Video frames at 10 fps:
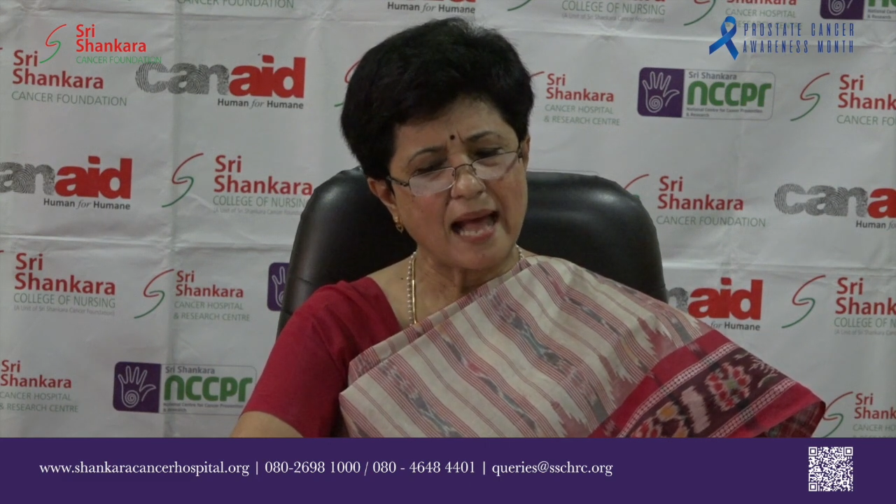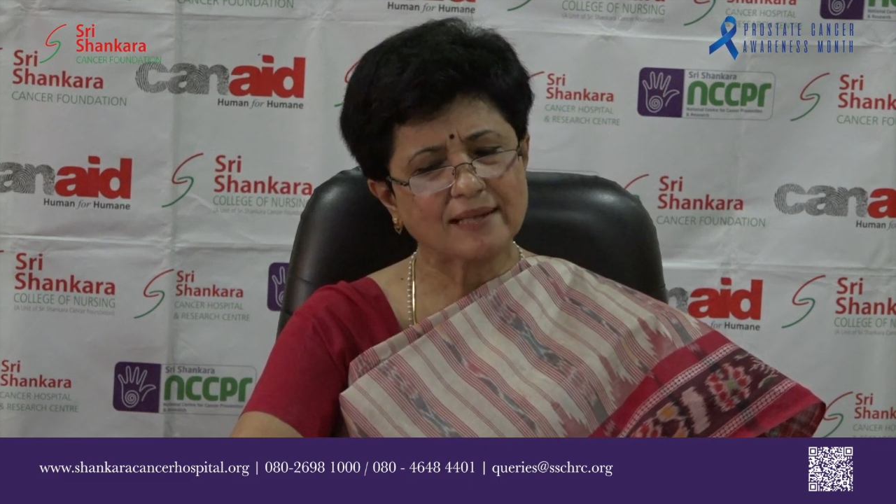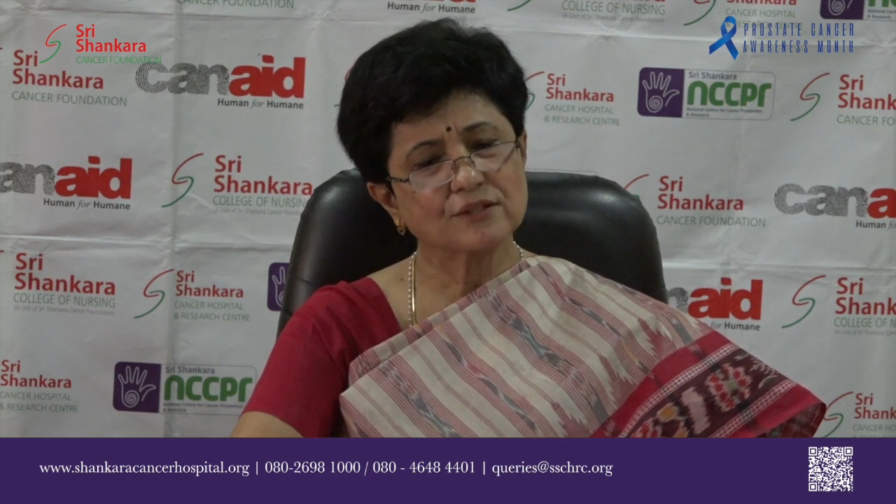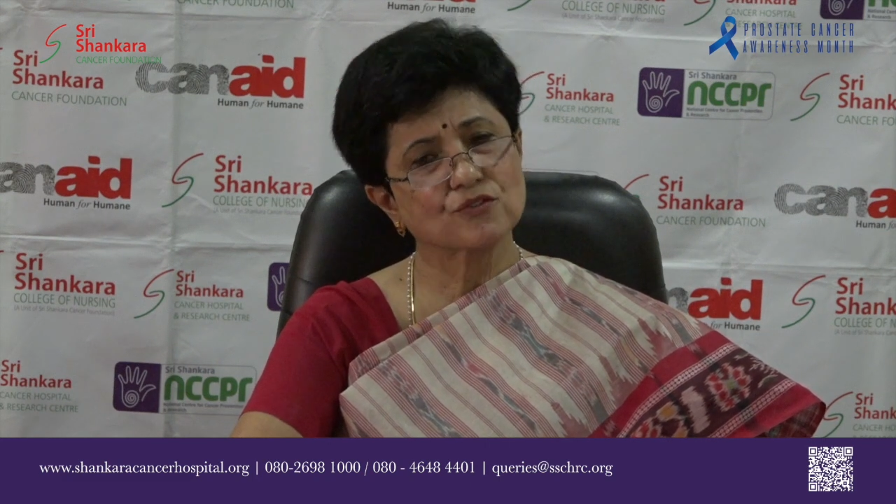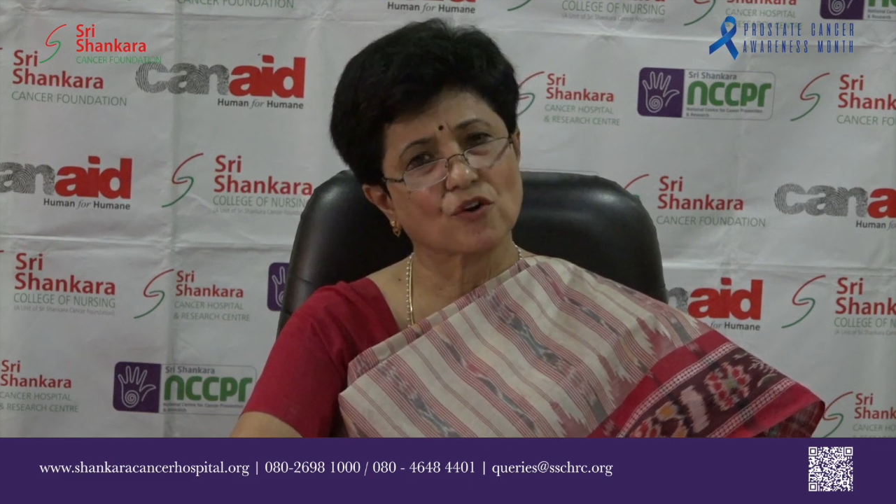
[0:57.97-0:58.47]

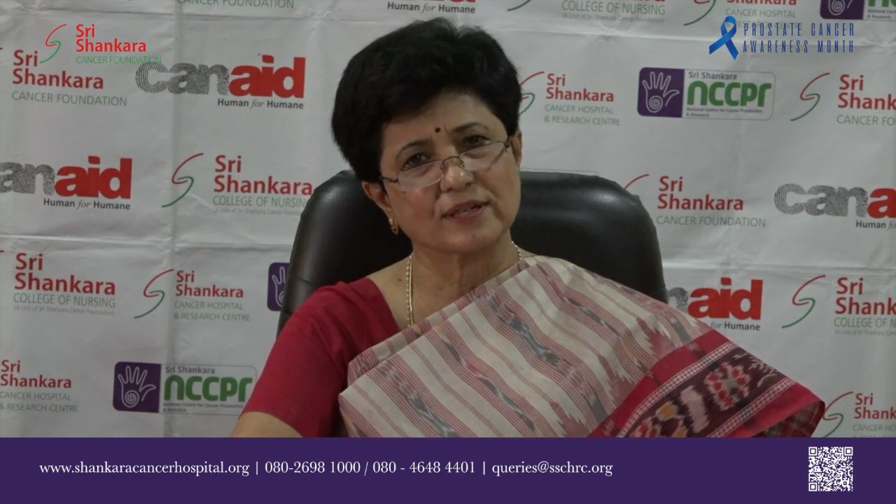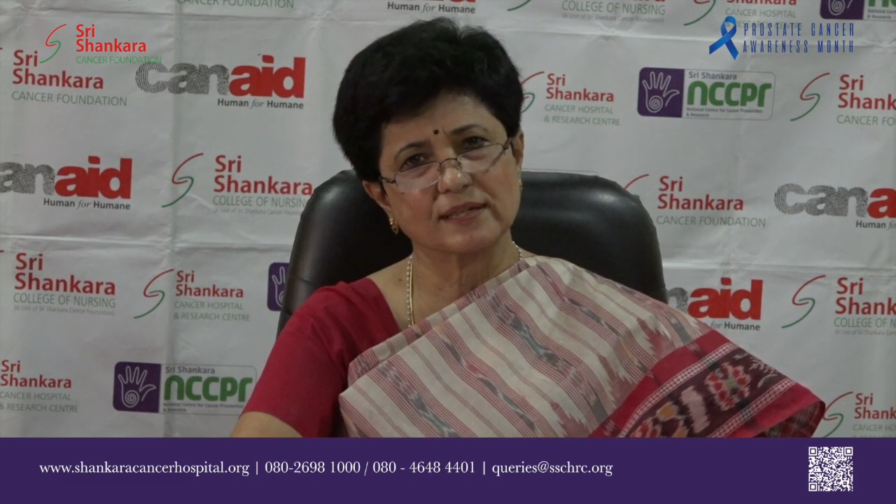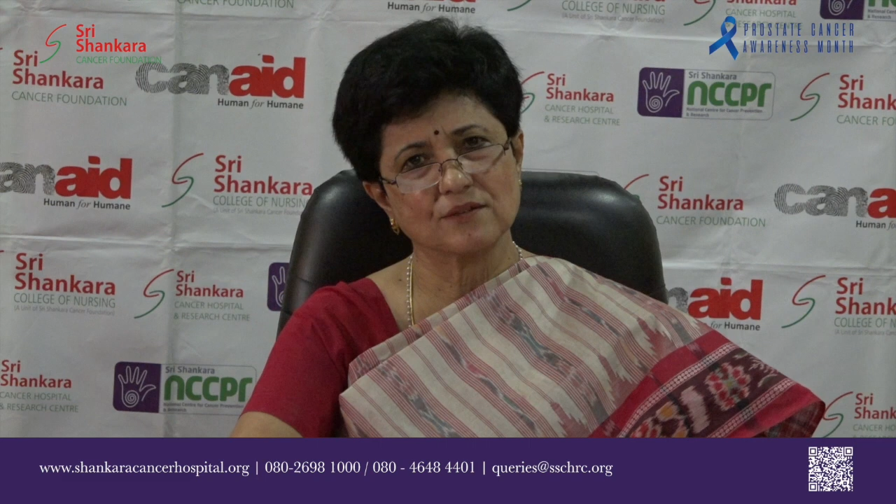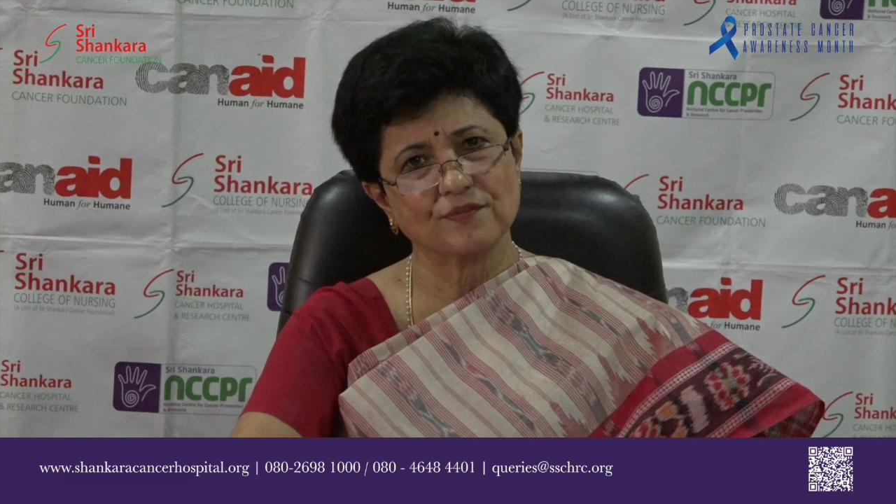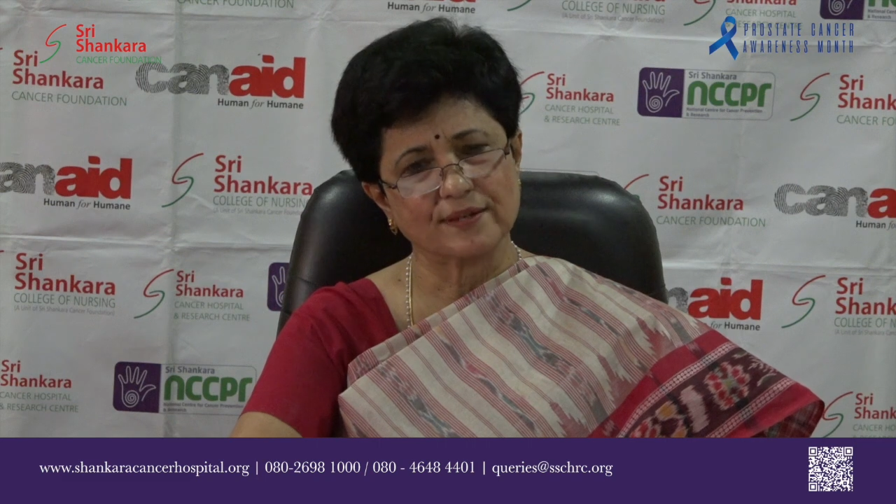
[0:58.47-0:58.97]
and
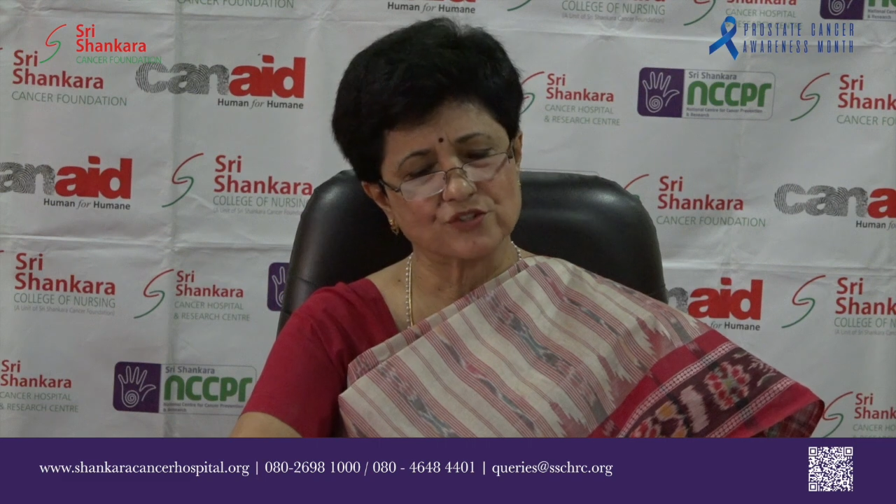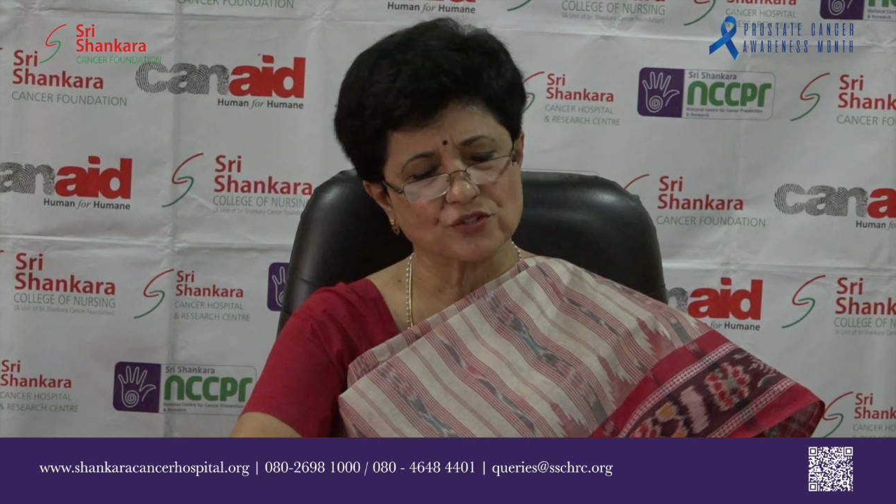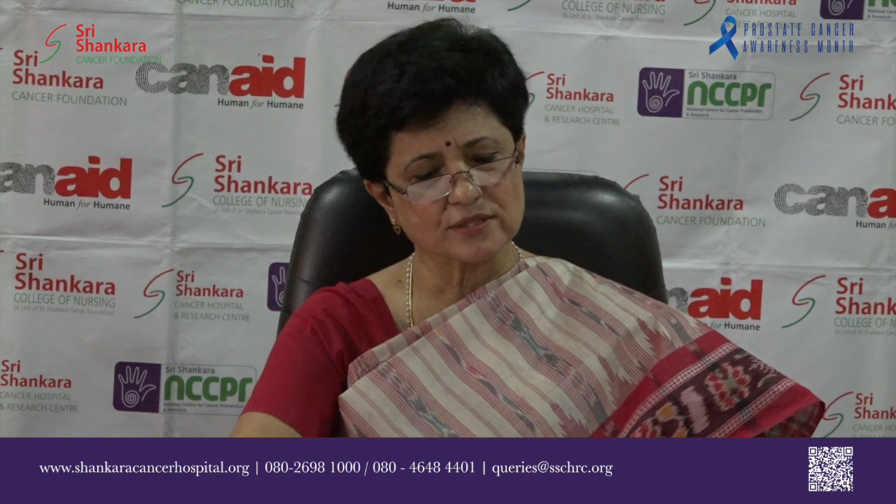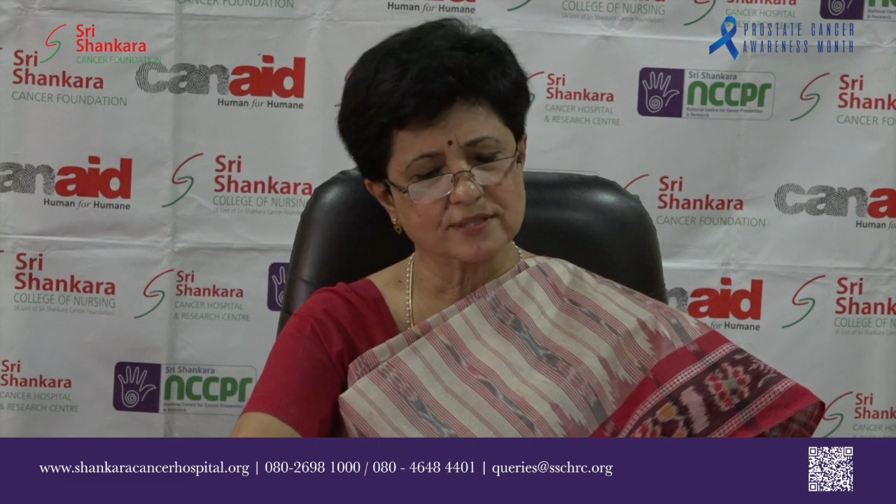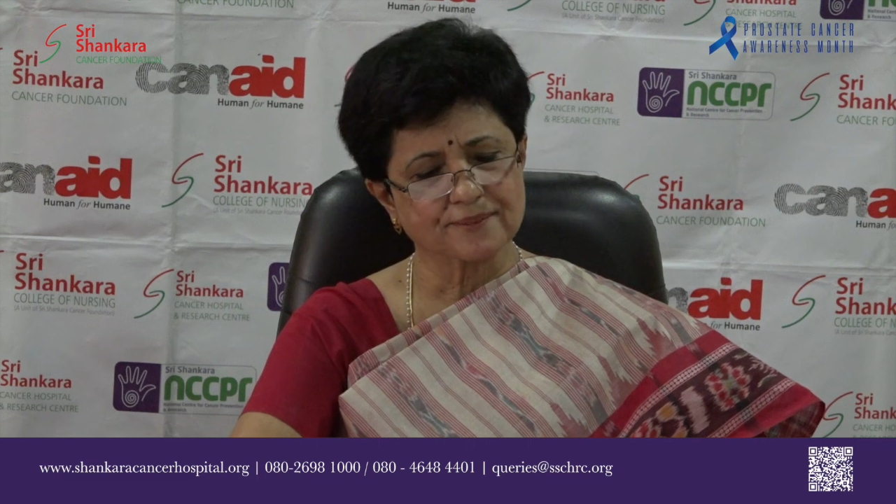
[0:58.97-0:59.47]
chronic
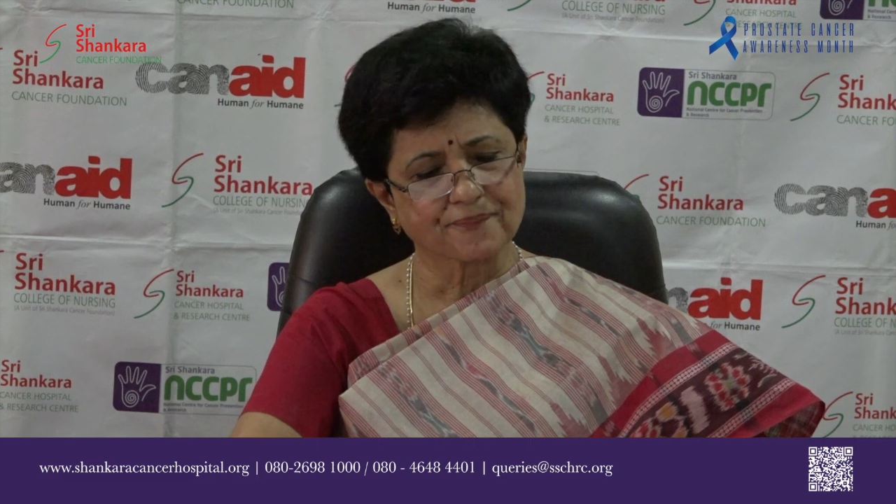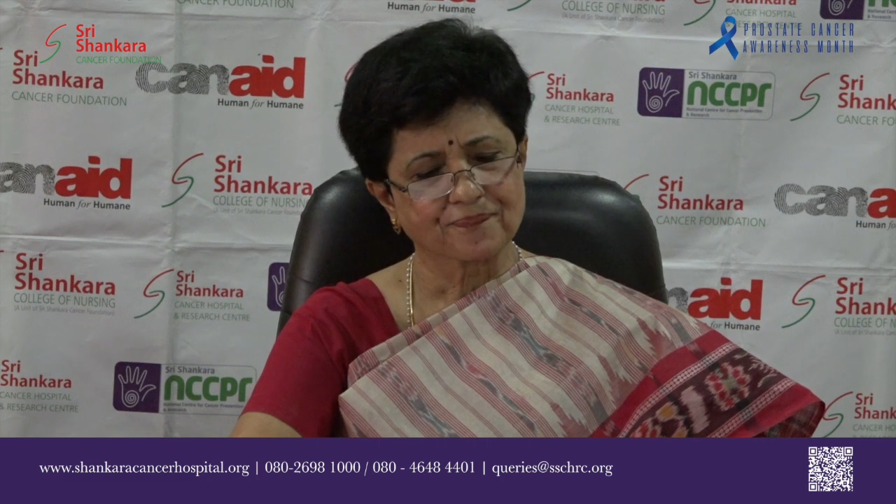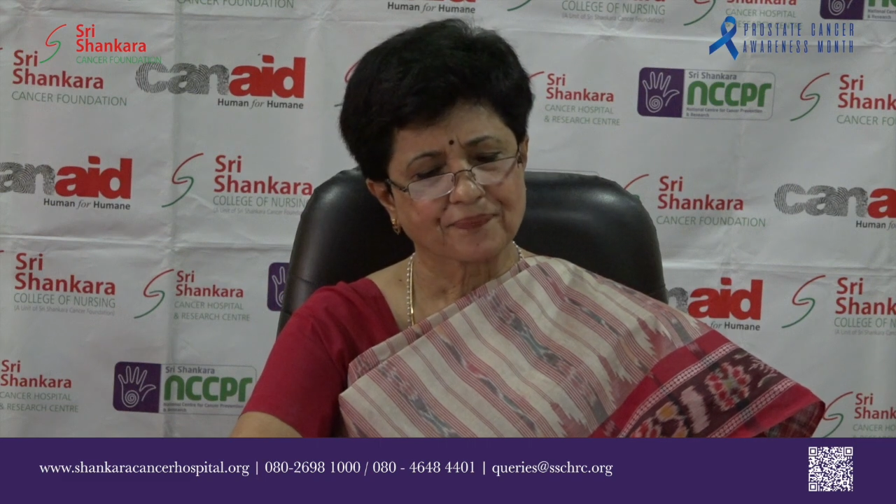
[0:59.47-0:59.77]
infections.